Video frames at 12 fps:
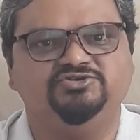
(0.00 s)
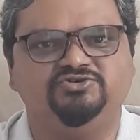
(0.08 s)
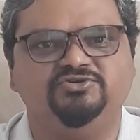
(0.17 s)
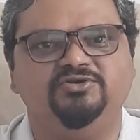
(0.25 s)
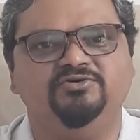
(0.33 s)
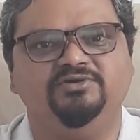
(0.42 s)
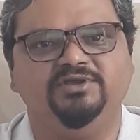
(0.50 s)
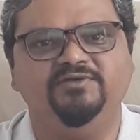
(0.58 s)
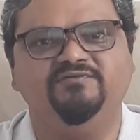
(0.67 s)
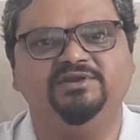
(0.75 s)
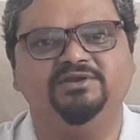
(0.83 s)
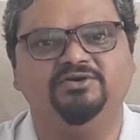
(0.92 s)
Should you
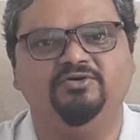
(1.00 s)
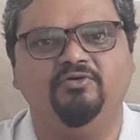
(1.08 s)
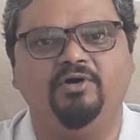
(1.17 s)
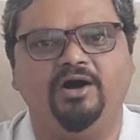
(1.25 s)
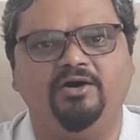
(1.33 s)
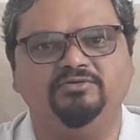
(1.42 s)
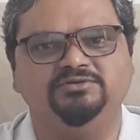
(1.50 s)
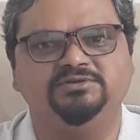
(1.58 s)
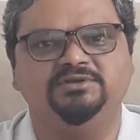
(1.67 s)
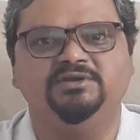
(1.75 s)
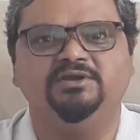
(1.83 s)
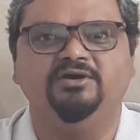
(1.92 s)
even go
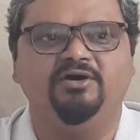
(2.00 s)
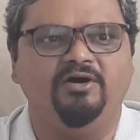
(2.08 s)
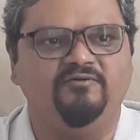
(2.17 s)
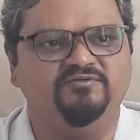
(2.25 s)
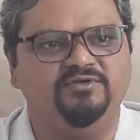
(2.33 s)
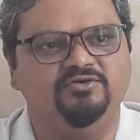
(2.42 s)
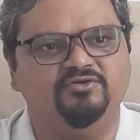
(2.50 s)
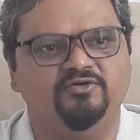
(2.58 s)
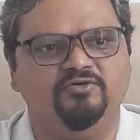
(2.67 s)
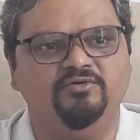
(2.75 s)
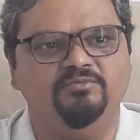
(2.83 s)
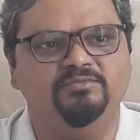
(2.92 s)
out of your
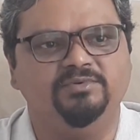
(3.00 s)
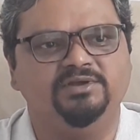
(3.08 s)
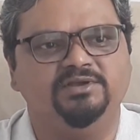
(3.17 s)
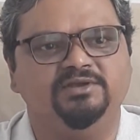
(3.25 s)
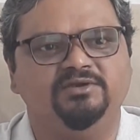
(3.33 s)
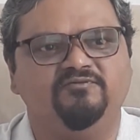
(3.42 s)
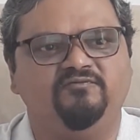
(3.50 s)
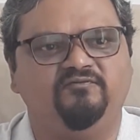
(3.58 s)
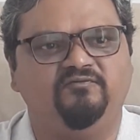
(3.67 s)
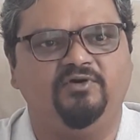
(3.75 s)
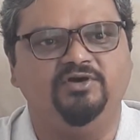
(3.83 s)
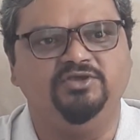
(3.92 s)
home,
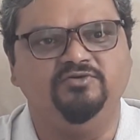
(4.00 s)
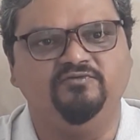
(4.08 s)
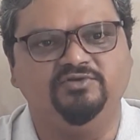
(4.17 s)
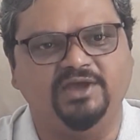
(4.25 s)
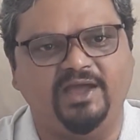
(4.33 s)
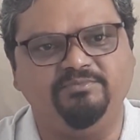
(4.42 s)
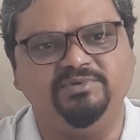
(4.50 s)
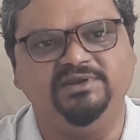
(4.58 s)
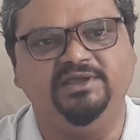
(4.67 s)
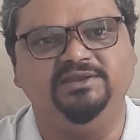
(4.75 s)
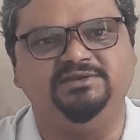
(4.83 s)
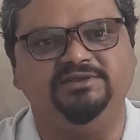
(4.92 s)
for you would have
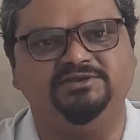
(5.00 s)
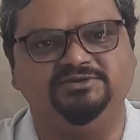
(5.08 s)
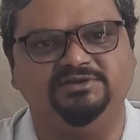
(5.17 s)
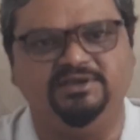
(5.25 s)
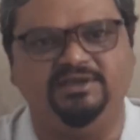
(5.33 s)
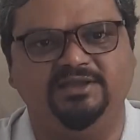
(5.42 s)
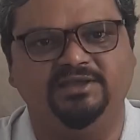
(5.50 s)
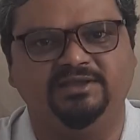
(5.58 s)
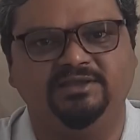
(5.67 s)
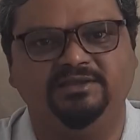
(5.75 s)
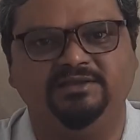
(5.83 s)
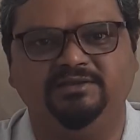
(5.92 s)
been 80
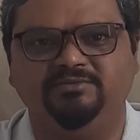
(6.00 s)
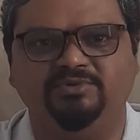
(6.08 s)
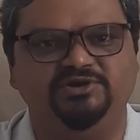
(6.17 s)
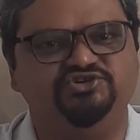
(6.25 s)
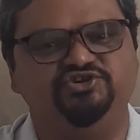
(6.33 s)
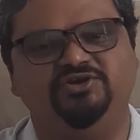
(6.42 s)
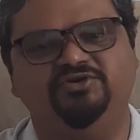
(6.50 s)
today, but